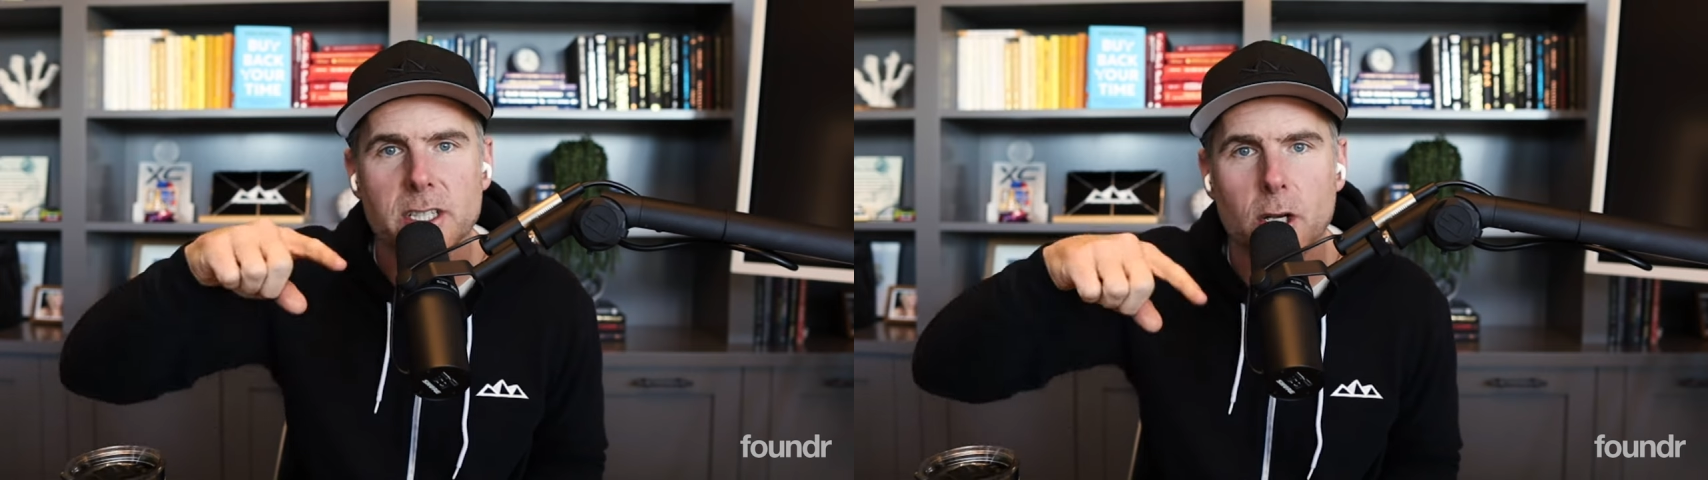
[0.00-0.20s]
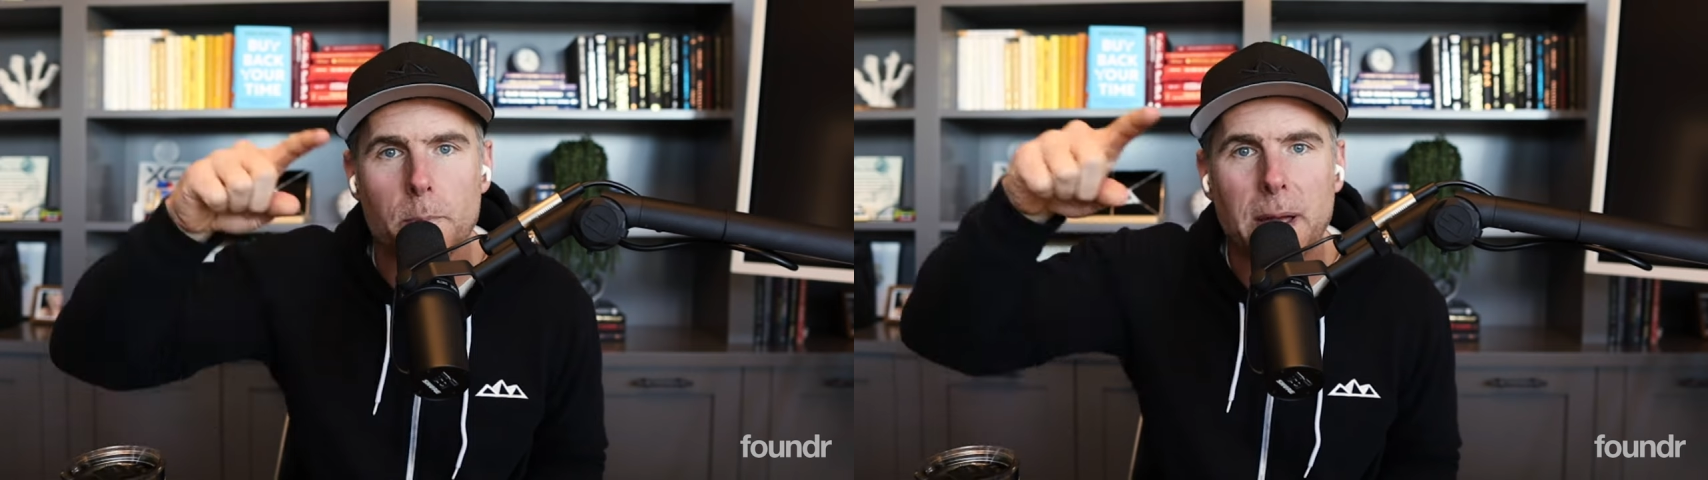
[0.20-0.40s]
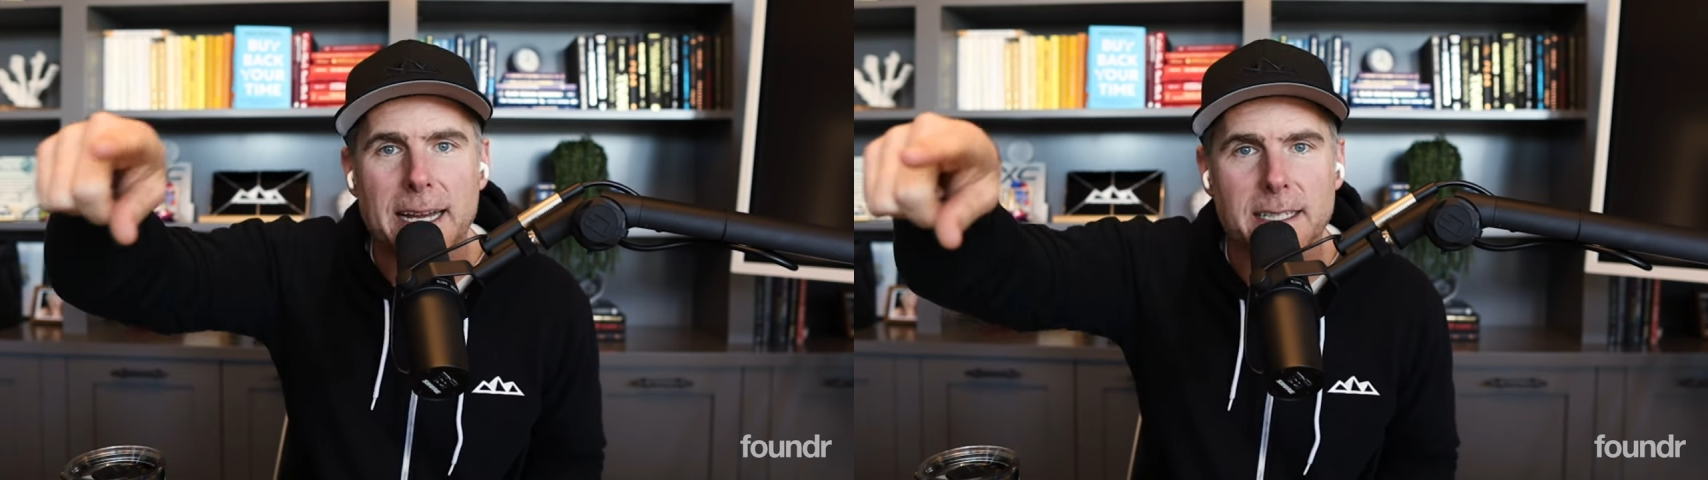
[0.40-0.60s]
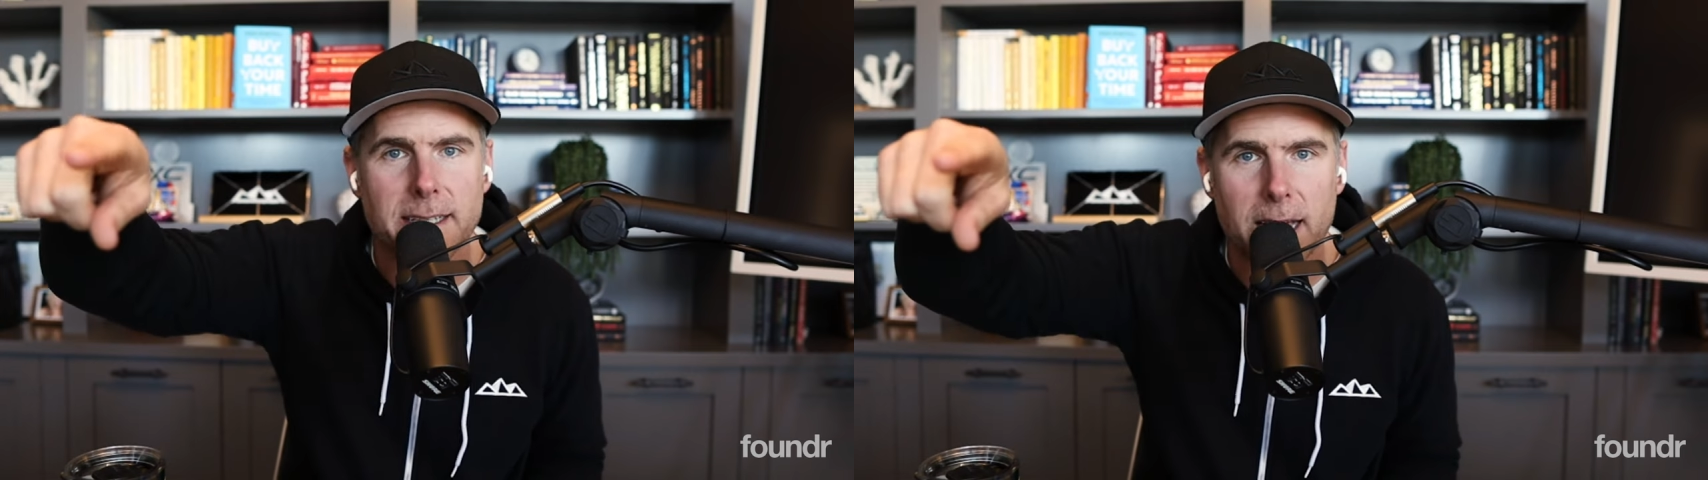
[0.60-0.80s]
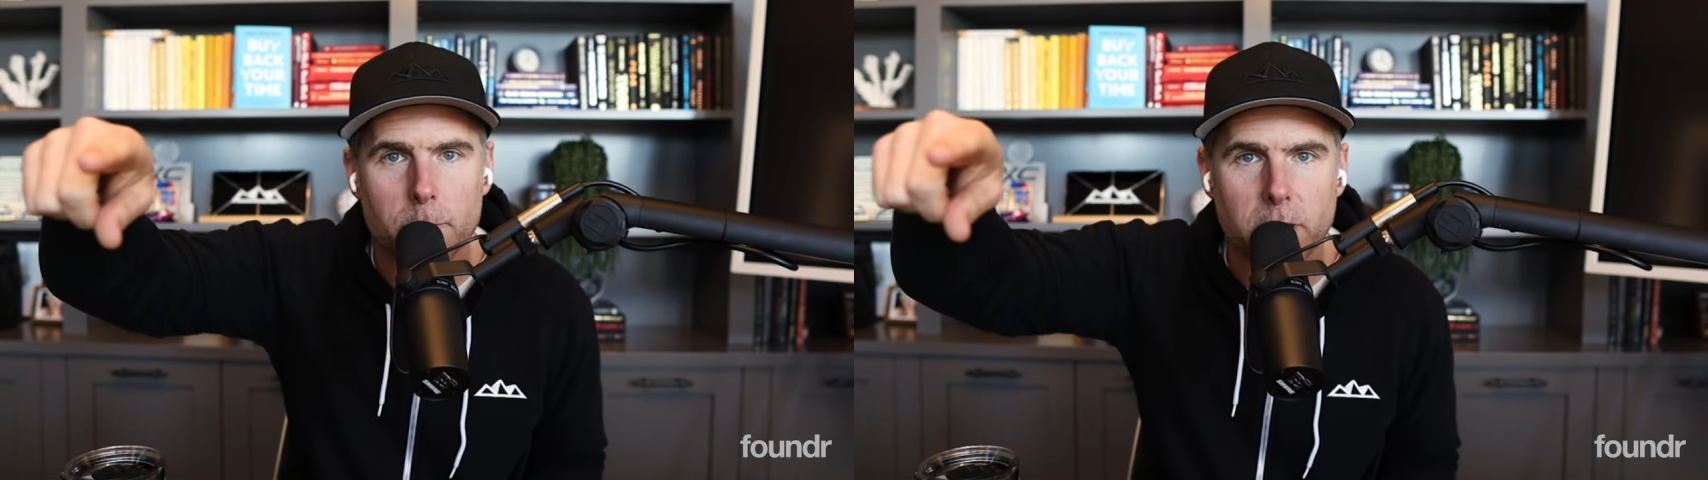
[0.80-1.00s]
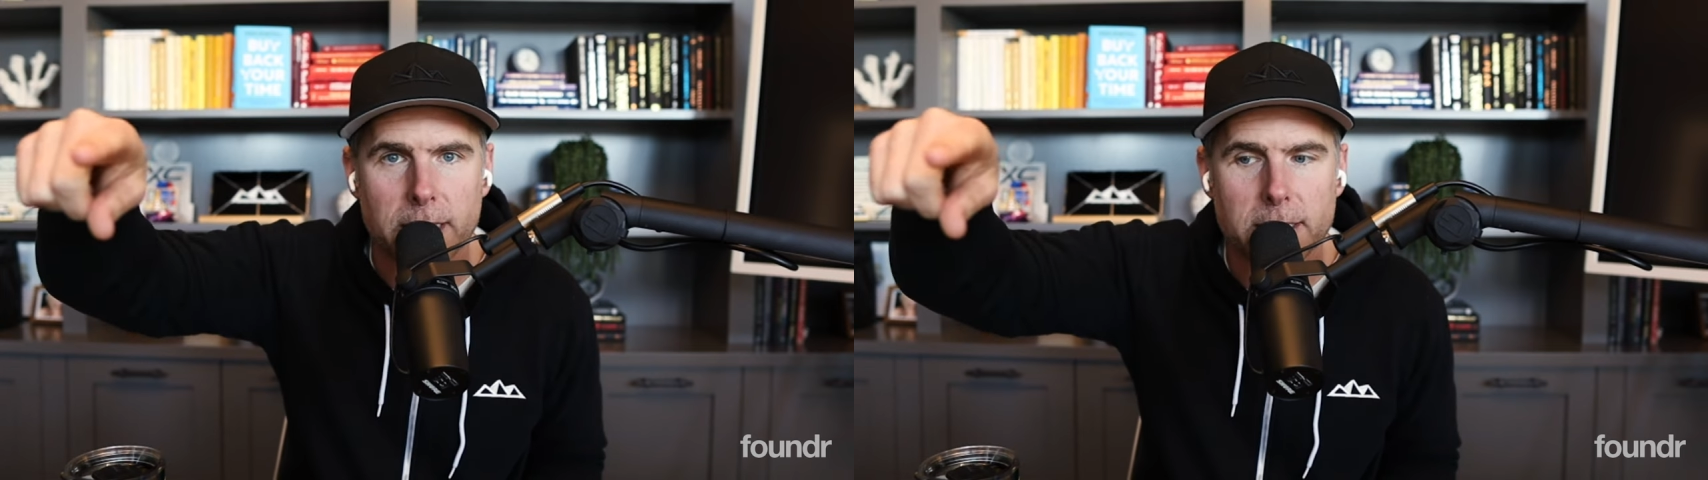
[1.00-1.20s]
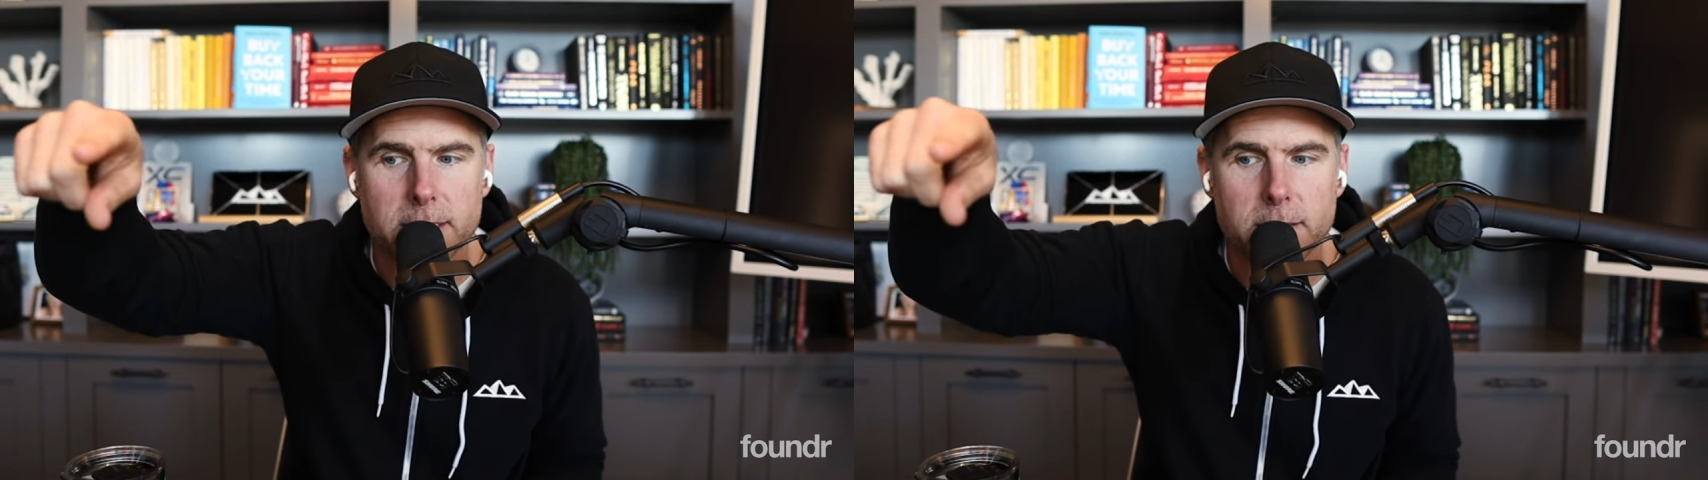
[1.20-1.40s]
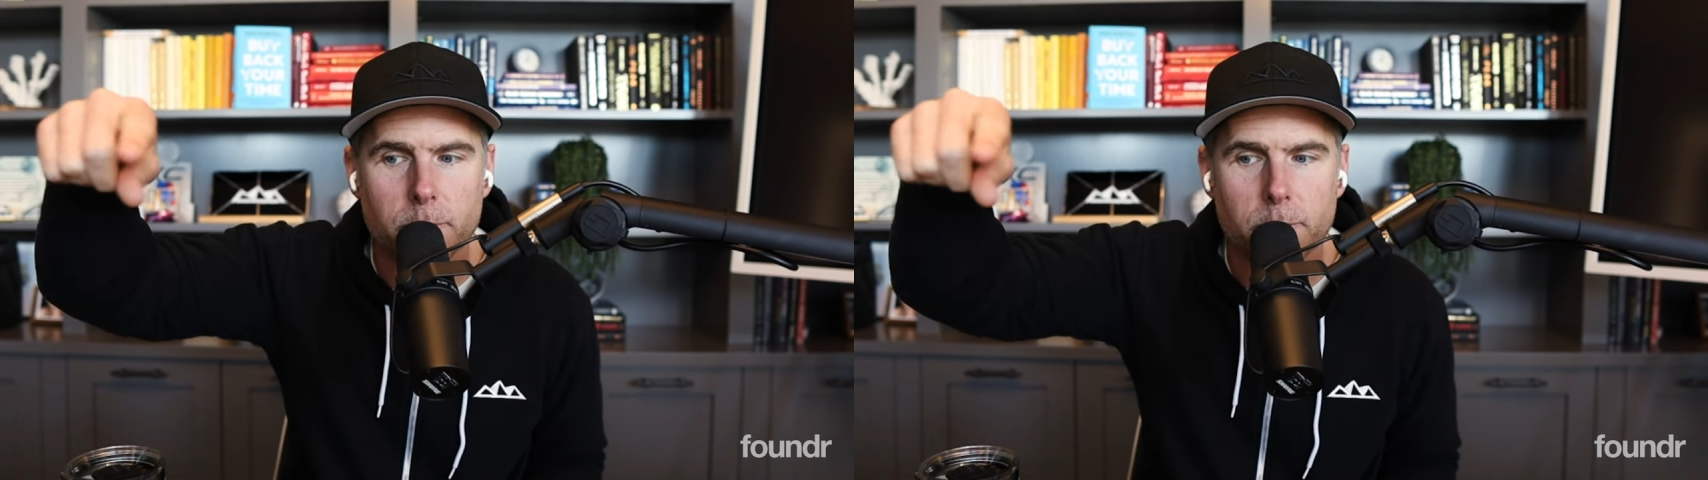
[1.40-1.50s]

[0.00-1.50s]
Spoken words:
to go back to that place,